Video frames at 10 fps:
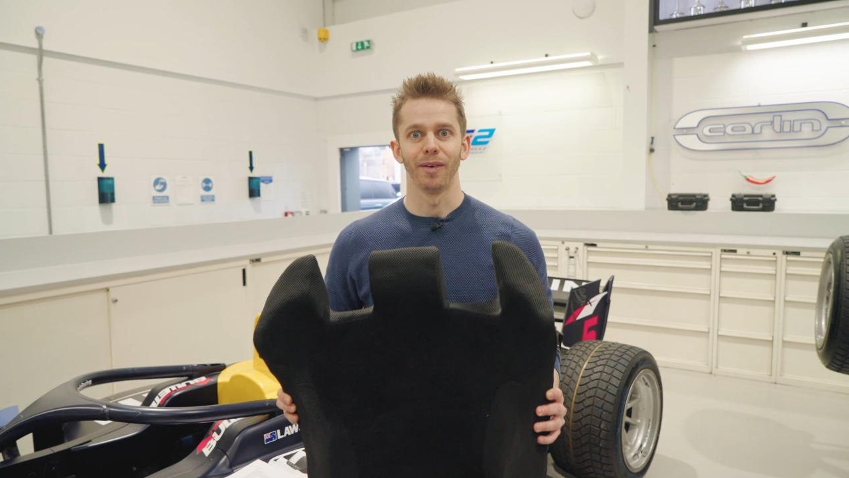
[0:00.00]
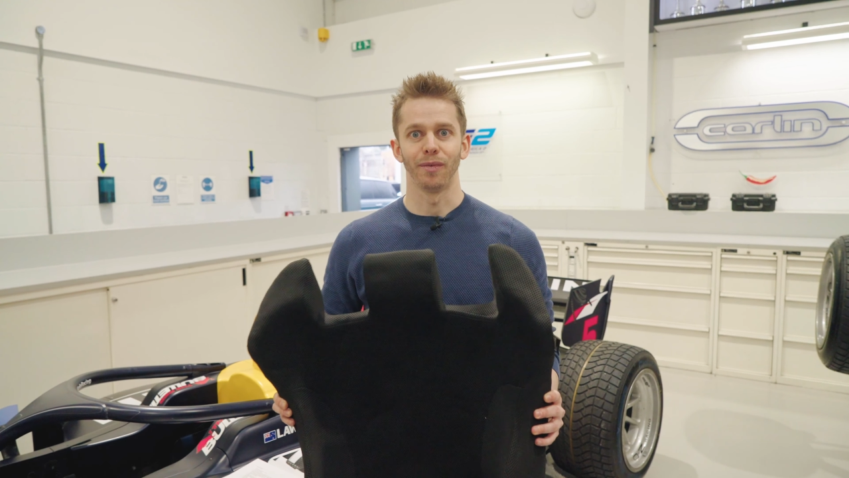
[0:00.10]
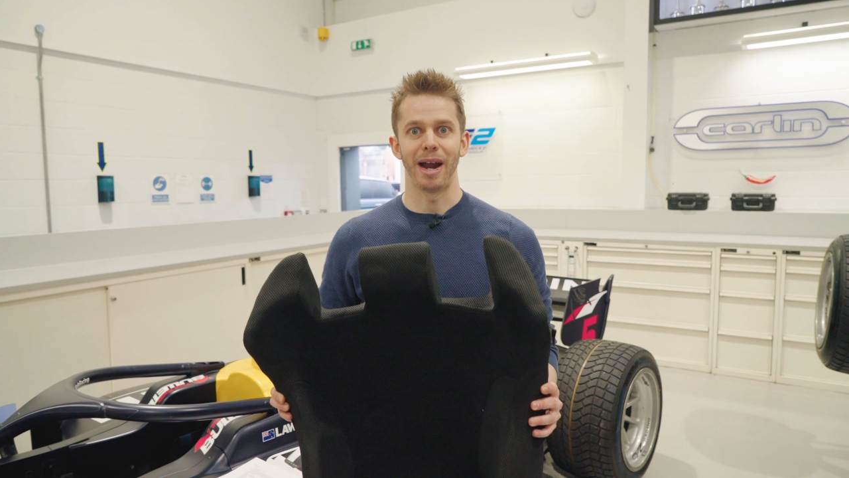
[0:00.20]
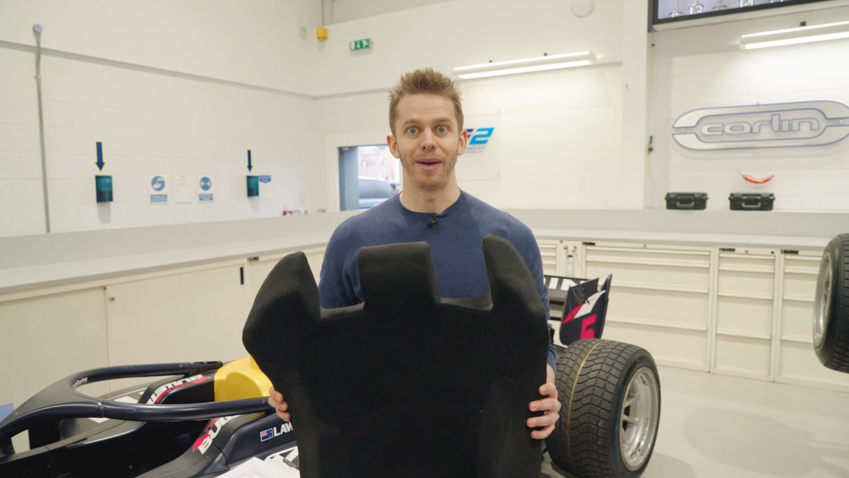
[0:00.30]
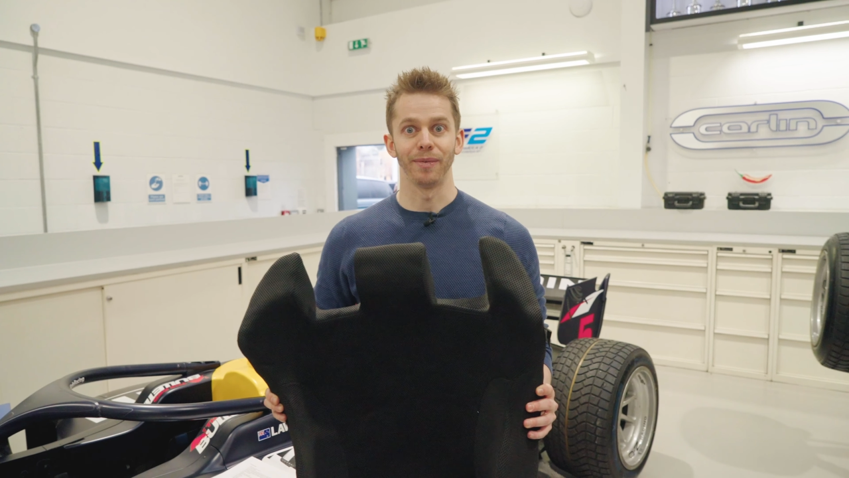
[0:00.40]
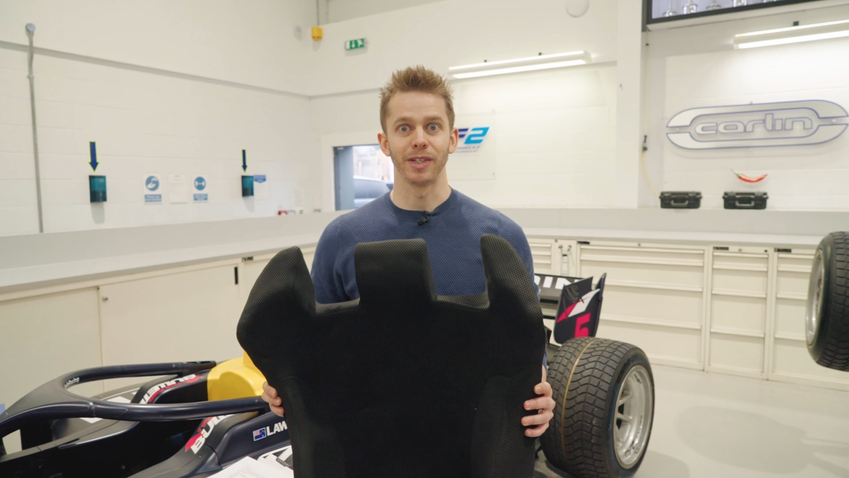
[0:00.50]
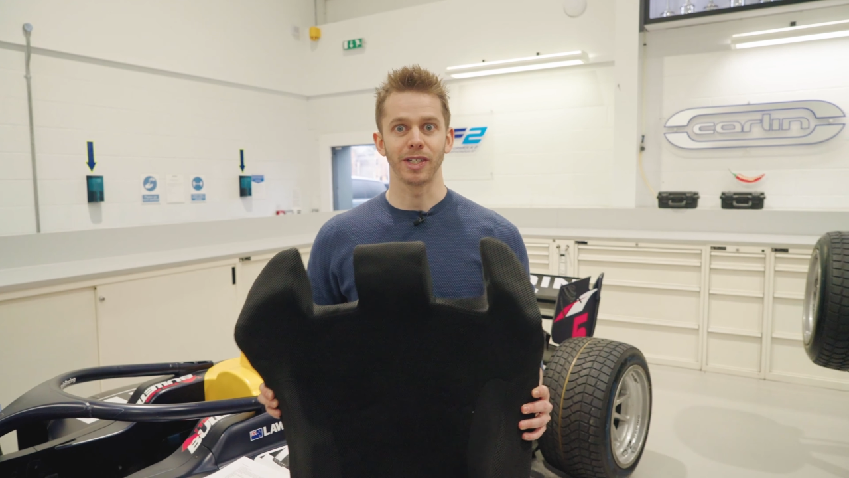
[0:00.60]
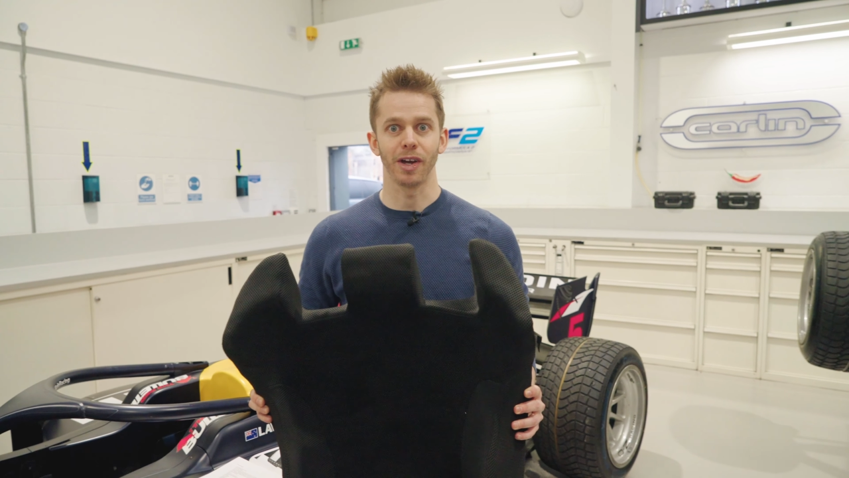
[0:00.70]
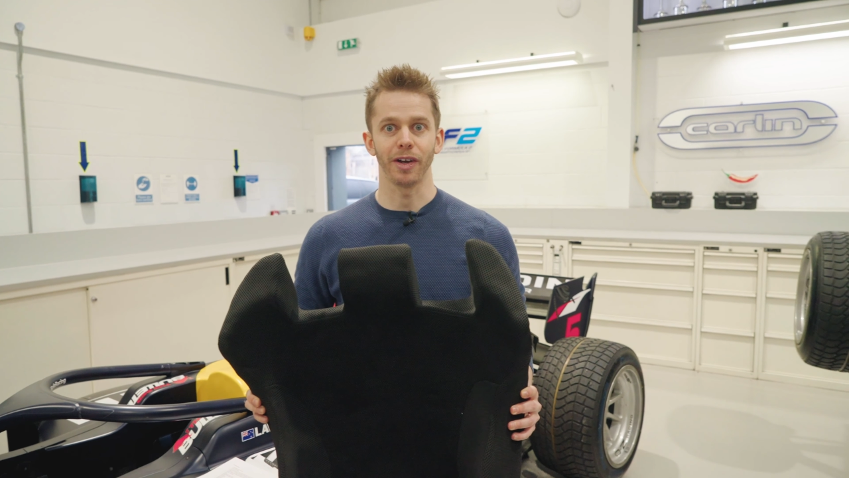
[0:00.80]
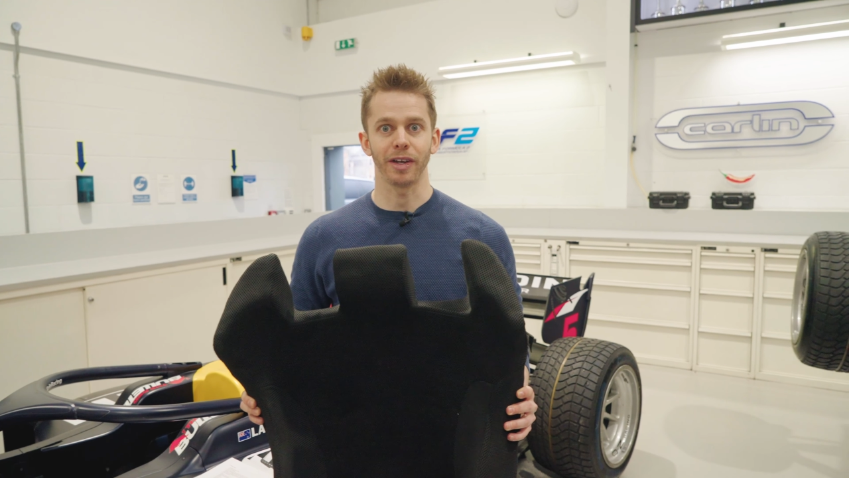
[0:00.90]
round the
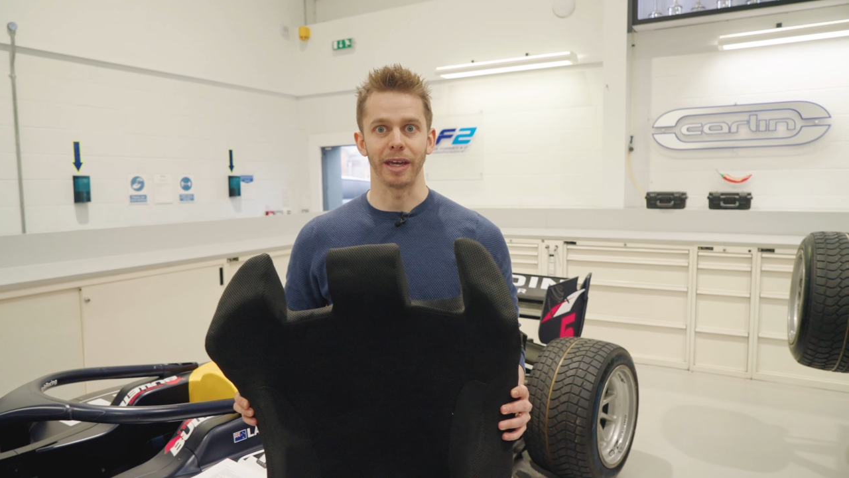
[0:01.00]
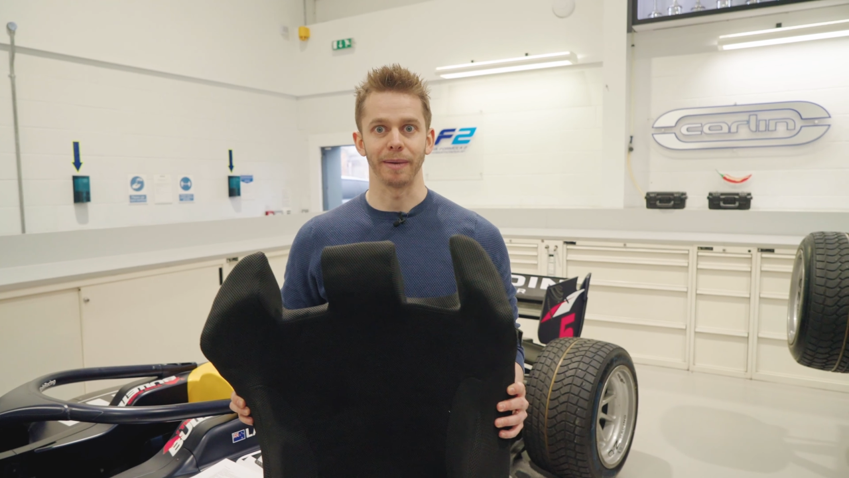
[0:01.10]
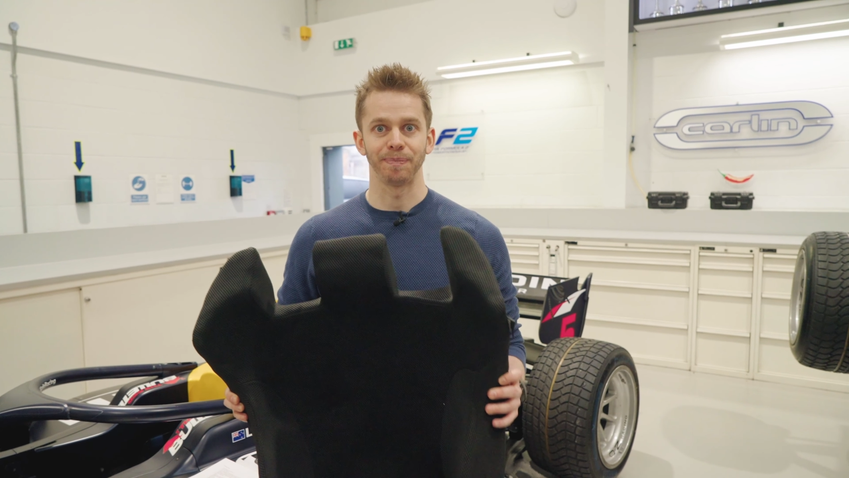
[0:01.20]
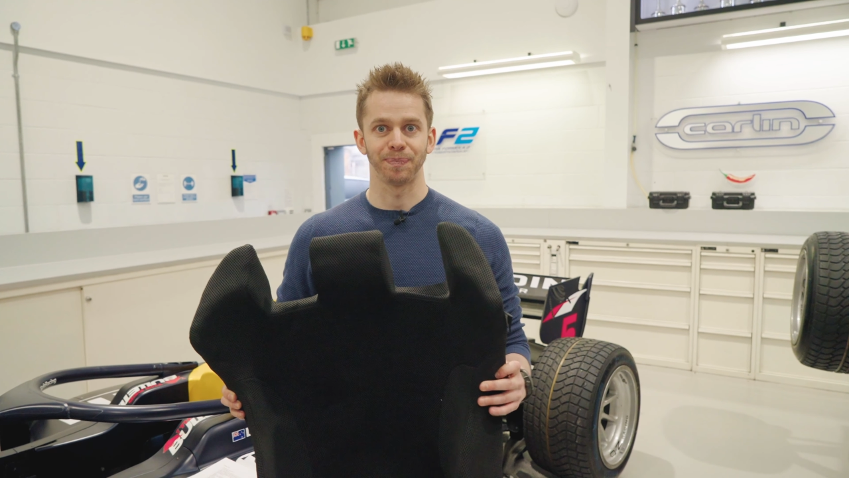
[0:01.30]
circuit.